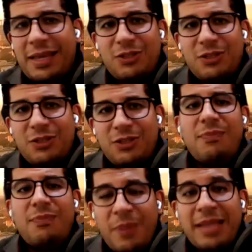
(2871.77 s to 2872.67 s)
So some
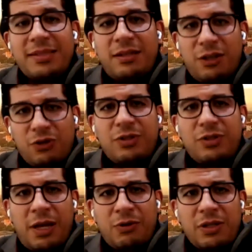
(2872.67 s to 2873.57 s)
debates and issues
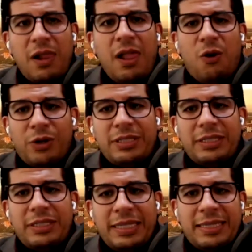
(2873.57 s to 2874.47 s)
about what
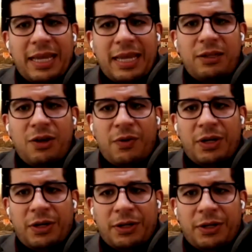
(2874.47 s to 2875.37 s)
is exactly going on.